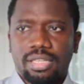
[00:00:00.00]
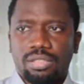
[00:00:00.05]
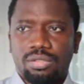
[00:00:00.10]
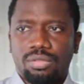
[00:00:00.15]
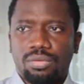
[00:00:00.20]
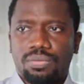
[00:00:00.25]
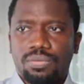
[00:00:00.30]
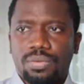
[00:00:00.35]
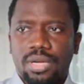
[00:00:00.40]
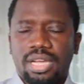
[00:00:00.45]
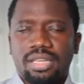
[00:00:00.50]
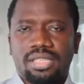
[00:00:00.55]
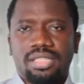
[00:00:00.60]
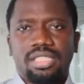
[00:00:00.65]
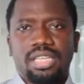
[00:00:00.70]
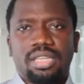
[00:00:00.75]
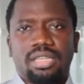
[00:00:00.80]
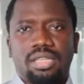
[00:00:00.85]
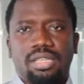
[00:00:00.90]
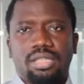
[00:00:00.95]
to fight
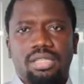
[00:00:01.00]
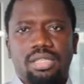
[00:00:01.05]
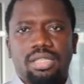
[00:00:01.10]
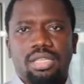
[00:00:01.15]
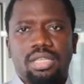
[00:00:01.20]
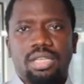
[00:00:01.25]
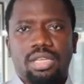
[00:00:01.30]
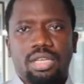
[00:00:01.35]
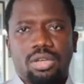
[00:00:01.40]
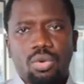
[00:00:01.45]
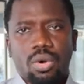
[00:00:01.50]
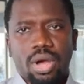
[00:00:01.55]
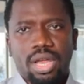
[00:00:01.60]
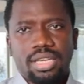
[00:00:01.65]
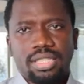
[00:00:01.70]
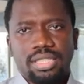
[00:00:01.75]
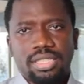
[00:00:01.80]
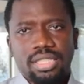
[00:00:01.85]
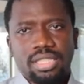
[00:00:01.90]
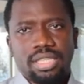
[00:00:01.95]
gender
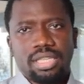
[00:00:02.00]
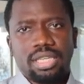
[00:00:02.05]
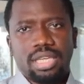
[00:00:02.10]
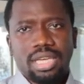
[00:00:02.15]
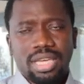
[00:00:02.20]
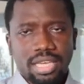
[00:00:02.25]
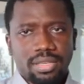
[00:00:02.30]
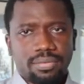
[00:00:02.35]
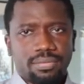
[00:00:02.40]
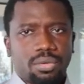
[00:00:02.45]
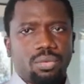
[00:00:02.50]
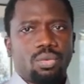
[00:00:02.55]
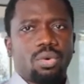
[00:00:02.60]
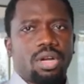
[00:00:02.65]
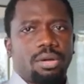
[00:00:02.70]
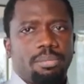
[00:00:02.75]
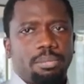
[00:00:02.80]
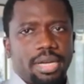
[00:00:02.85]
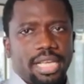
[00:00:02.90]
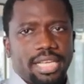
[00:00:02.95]
inequality in the
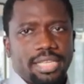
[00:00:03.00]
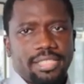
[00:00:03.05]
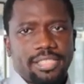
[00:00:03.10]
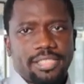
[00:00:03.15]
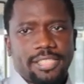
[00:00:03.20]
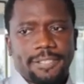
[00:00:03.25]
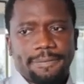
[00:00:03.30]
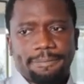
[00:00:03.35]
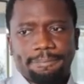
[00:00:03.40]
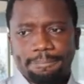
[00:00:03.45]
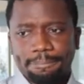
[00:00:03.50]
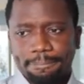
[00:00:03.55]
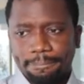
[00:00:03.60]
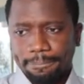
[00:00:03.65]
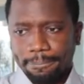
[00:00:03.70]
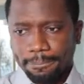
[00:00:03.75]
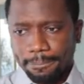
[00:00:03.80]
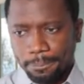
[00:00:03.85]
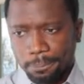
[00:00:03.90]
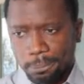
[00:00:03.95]
workplace,
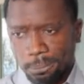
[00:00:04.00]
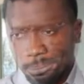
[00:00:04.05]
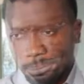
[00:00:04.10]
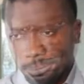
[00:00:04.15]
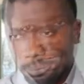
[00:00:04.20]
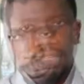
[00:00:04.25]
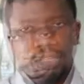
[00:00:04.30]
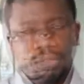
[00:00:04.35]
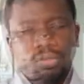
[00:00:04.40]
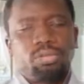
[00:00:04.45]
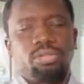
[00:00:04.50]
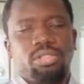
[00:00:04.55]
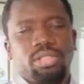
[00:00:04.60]
your